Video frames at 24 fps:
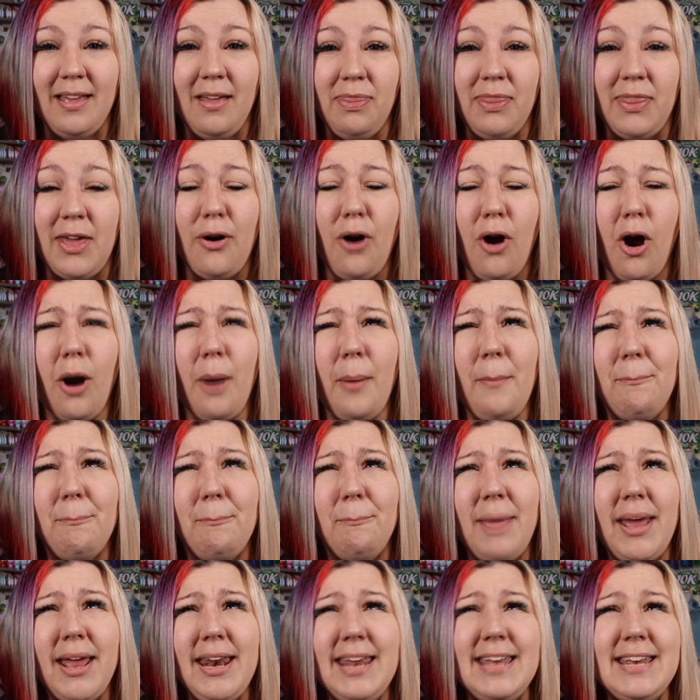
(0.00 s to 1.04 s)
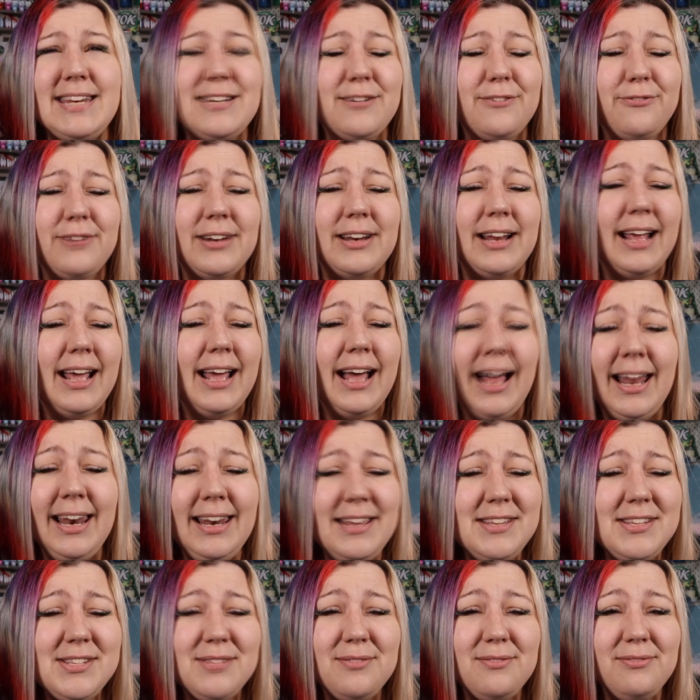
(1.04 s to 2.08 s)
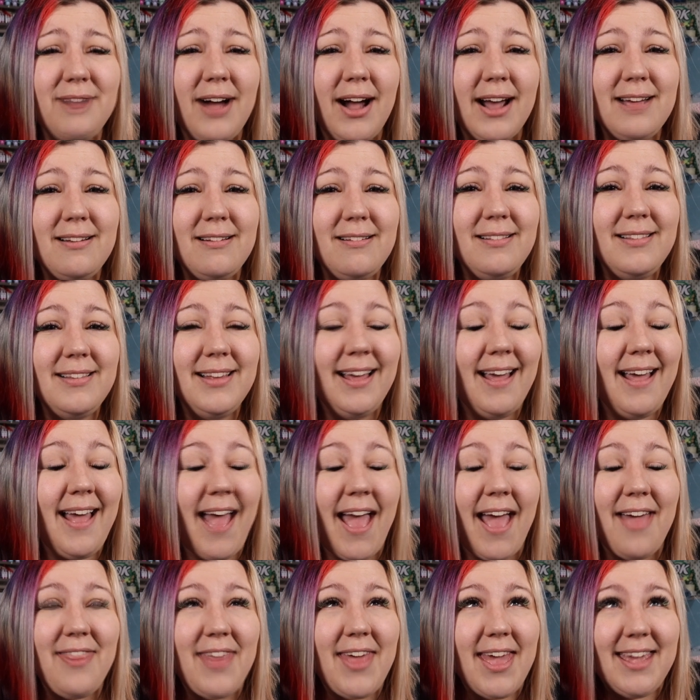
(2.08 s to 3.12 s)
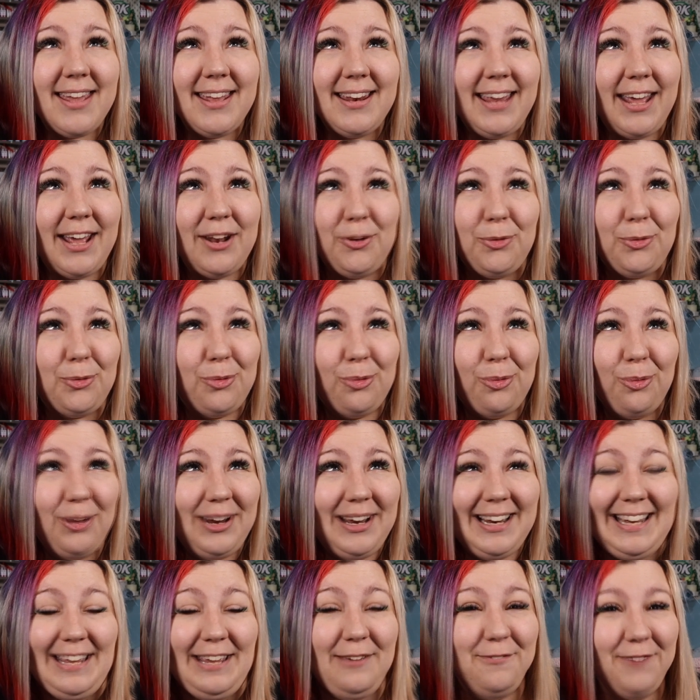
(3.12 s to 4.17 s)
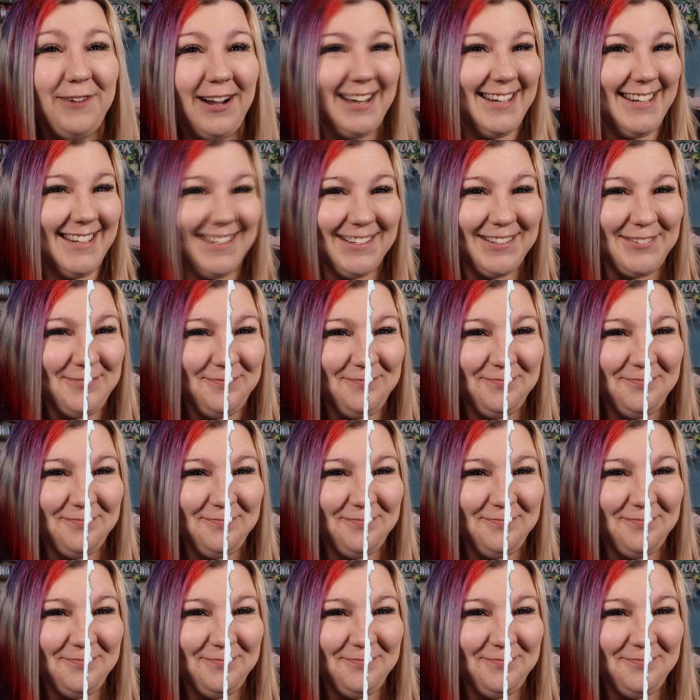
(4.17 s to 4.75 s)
There are many different colors of vinyl and they can get really fun.